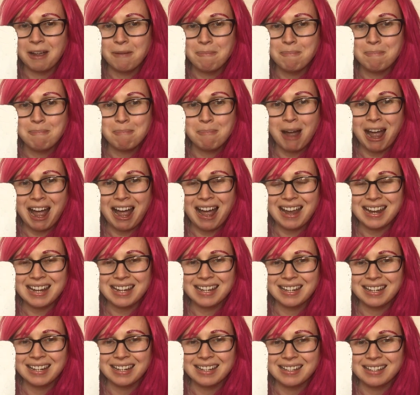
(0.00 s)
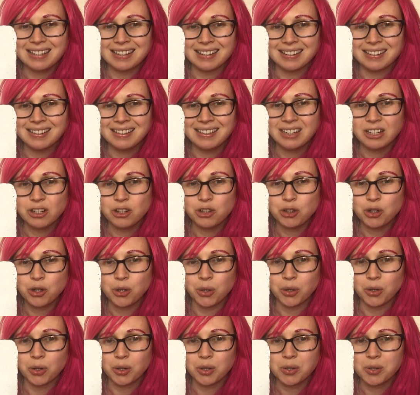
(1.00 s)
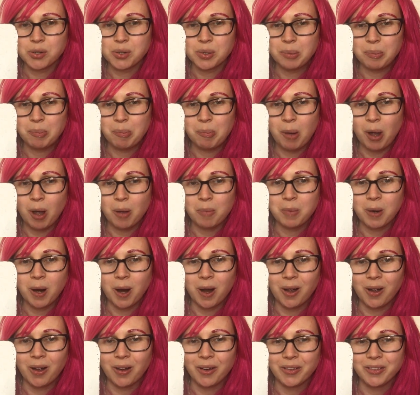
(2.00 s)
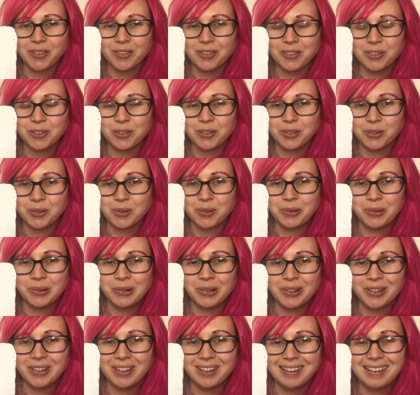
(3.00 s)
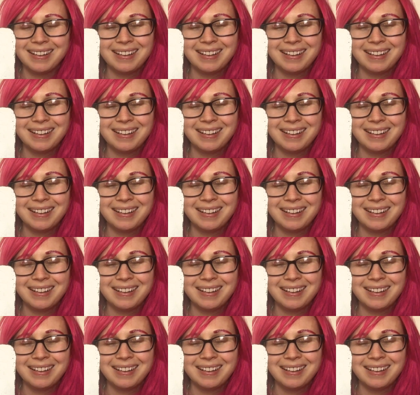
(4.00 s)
My kitten took some popcorn to school.